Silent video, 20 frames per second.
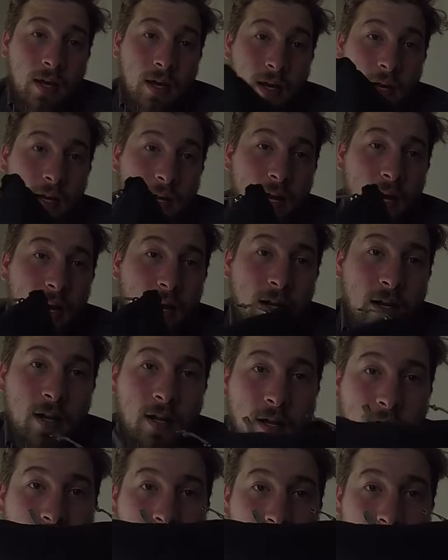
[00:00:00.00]
I got,
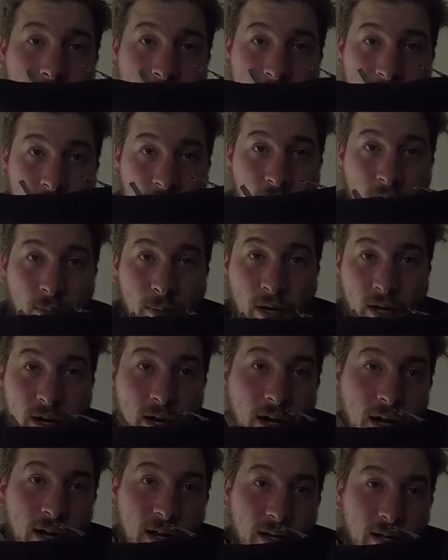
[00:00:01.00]
this caught my
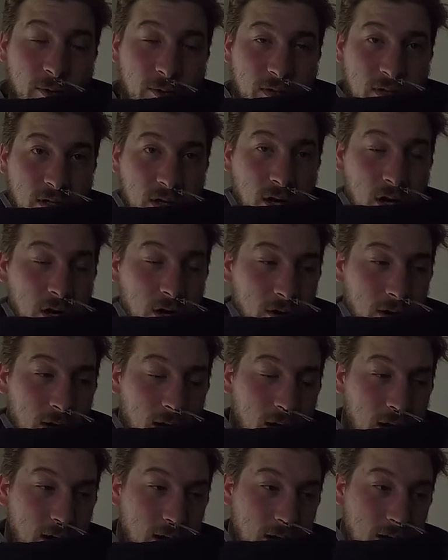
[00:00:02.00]
eye. It was an
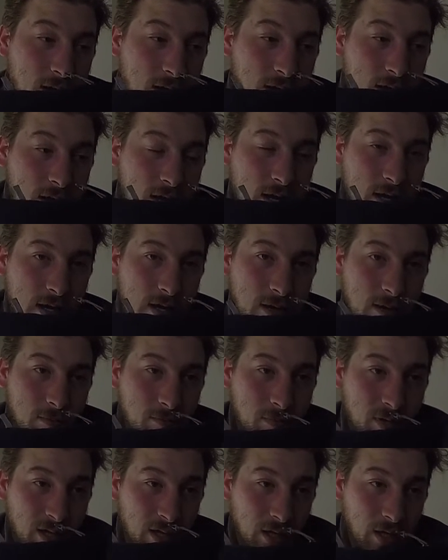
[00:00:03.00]
REI
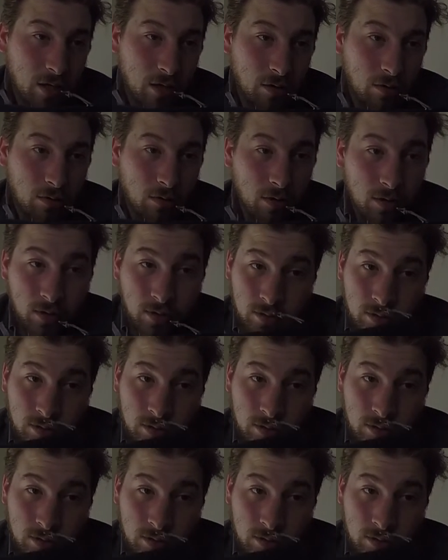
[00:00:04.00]
pillow.